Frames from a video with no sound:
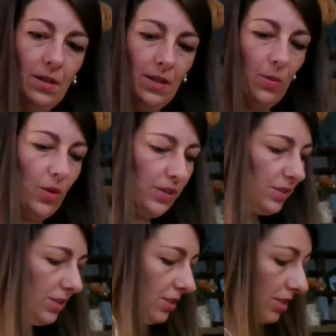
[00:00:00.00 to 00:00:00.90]
I want to
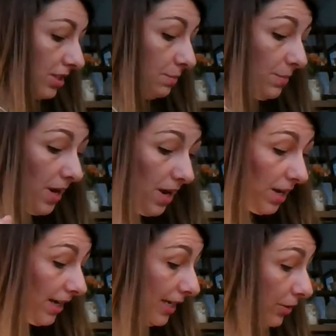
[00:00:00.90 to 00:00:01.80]
stitch this,
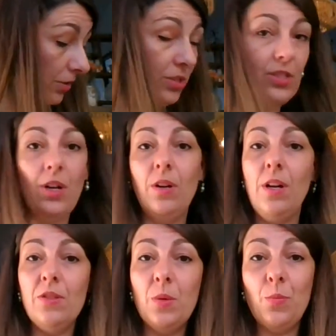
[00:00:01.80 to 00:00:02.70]
but I also,
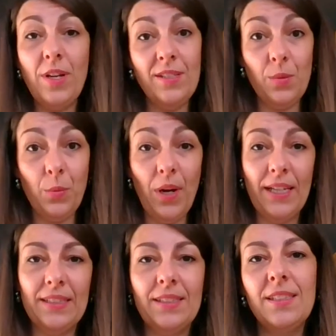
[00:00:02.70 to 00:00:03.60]
oh surprise,
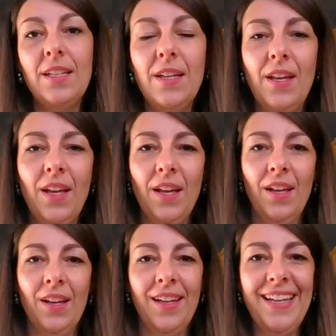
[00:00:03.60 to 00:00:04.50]
surprise,
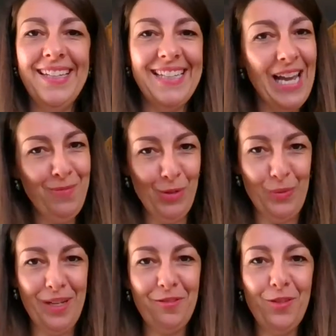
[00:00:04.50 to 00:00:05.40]
I'm doing
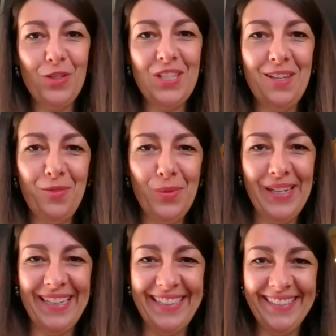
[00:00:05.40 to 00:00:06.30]
my first
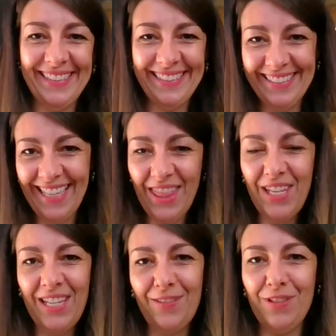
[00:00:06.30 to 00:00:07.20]
giveaway at
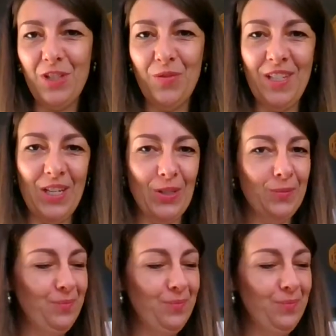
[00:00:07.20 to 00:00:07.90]
the end of this video.